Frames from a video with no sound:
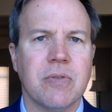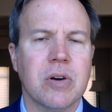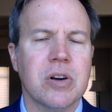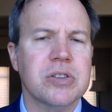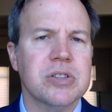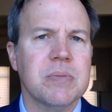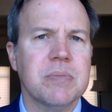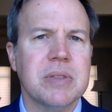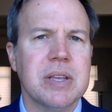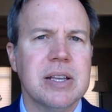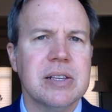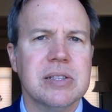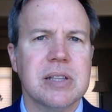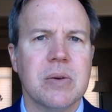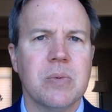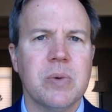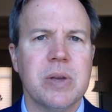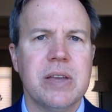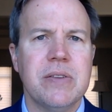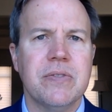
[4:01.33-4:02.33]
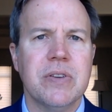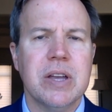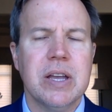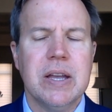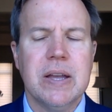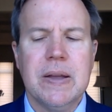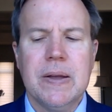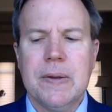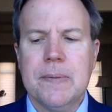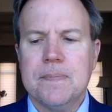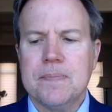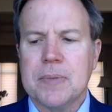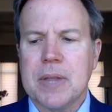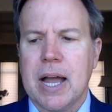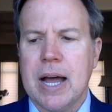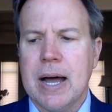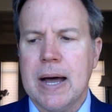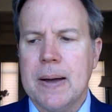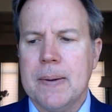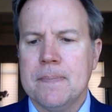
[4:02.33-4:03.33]
What are some things that we've
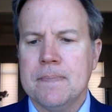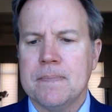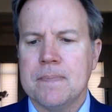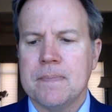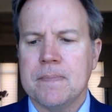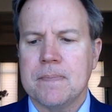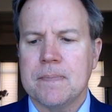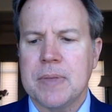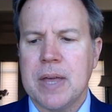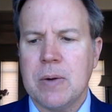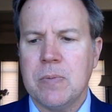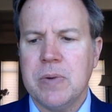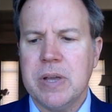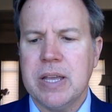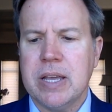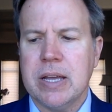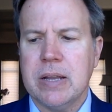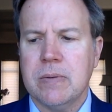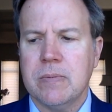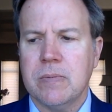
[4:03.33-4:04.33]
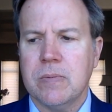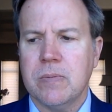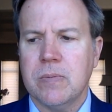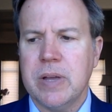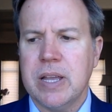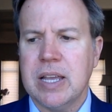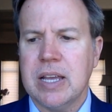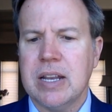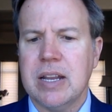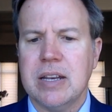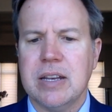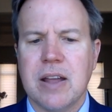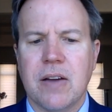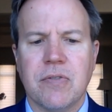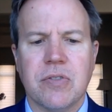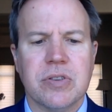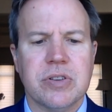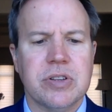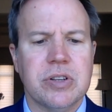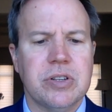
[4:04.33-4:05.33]
um, that we can we can
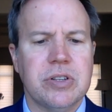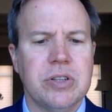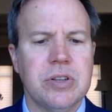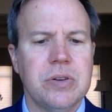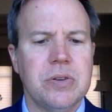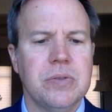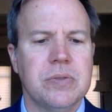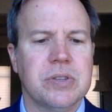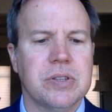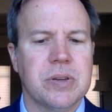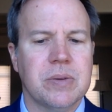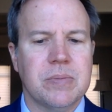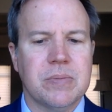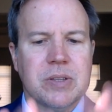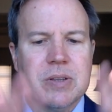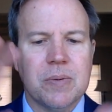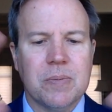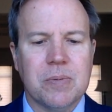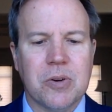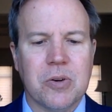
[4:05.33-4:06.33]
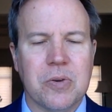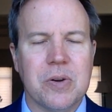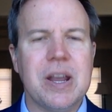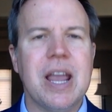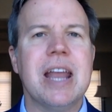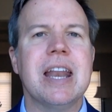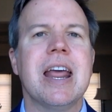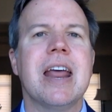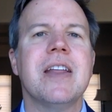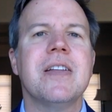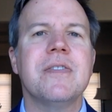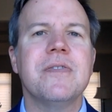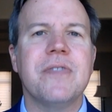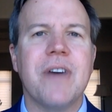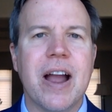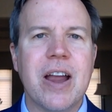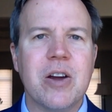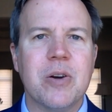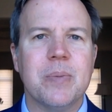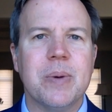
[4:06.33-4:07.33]
endeavor to do to to create an
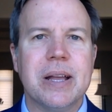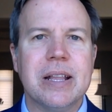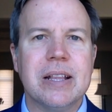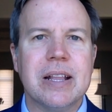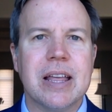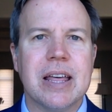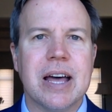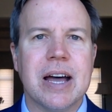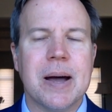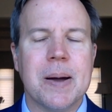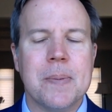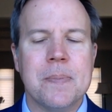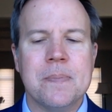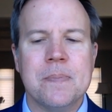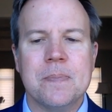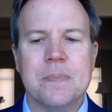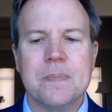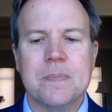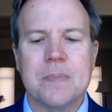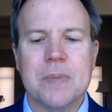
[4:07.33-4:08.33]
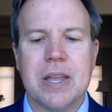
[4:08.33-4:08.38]
environment um,